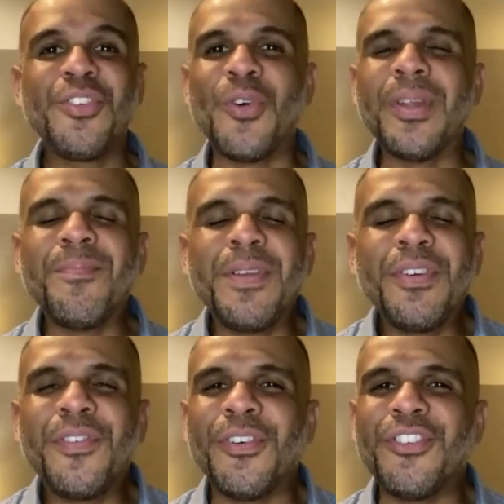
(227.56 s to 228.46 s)
to go on a
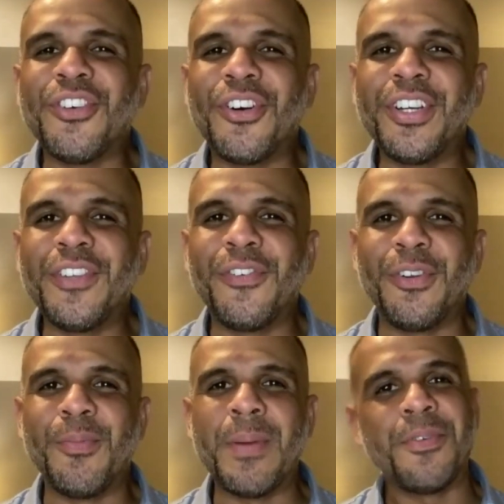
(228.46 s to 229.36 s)
beautiful journey through
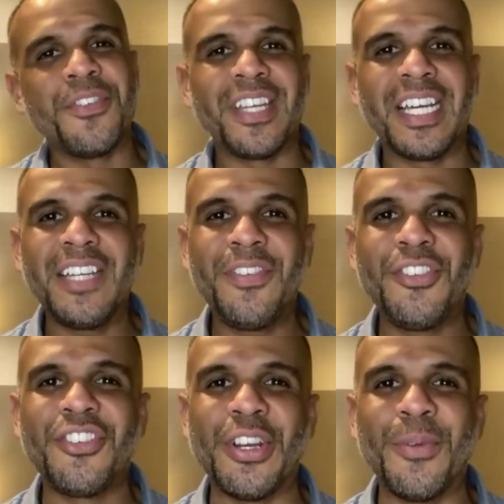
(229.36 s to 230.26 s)
your memories in life and to share